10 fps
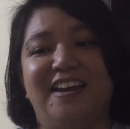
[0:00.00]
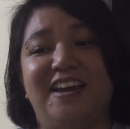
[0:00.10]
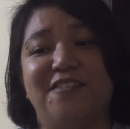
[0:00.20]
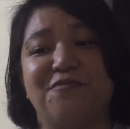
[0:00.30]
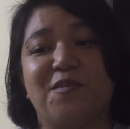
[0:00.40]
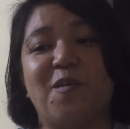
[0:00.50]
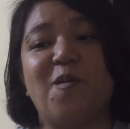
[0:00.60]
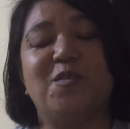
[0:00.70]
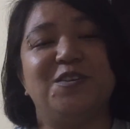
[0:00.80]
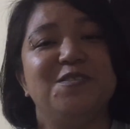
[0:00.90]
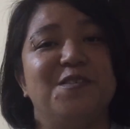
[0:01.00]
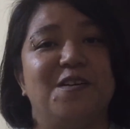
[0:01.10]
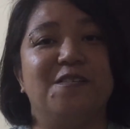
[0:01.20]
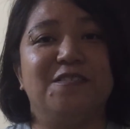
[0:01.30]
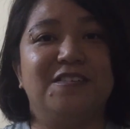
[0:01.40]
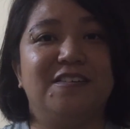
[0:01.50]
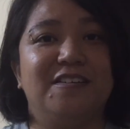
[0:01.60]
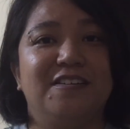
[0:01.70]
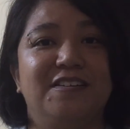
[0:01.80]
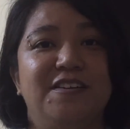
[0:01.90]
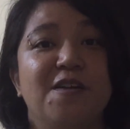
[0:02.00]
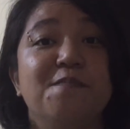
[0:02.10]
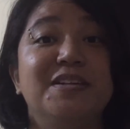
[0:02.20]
and for all you know, you're